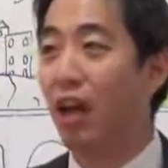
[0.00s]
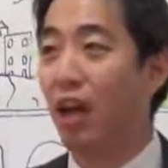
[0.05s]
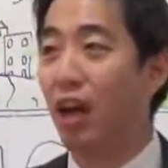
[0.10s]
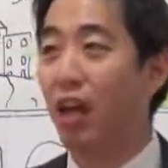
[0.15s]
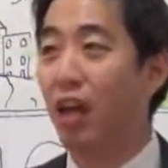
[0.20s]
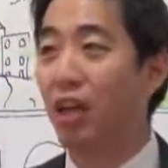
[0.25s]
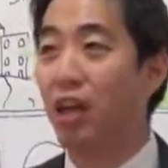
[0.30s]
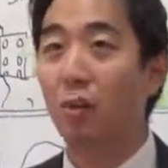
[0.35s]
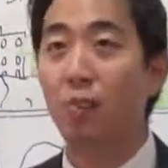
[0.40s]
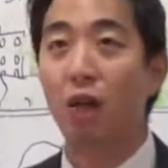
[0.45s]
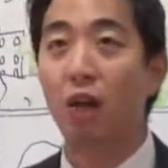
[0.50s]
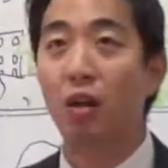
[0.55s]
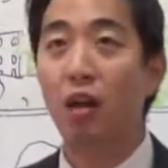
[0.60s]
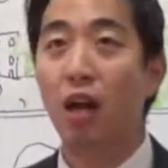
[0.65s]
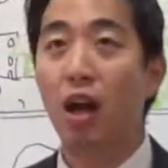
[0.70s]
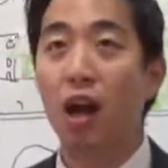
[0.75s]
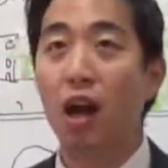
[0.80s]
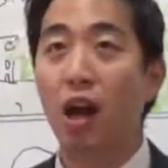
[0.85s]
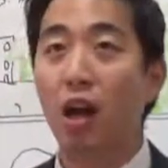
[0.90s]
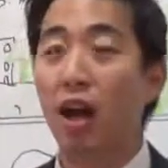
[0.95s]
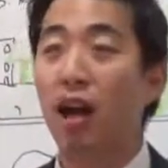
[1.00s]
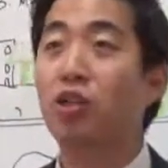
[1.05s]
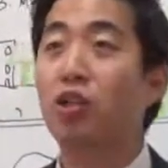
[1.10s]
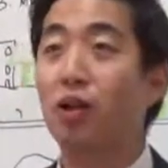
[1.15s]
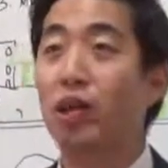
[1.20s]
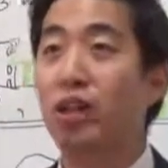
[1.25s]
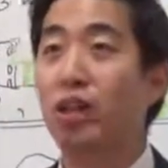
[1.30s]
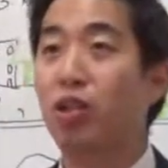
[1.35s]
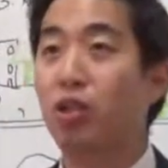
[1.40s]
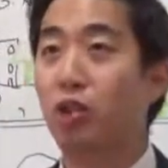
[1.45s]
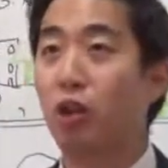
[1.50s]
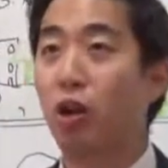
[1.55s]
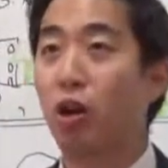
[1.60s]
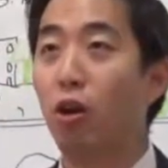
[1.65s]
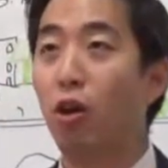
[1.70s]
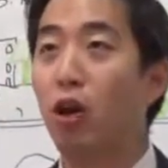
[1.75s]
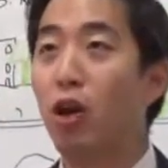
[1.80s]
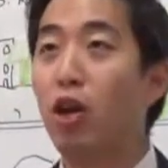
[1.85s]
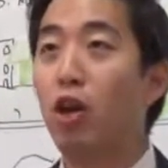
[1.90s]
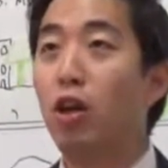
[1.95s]
uh, a couple uh, hundred years
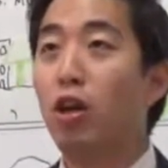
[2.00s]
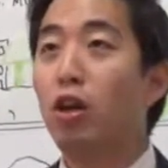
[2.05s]
ago.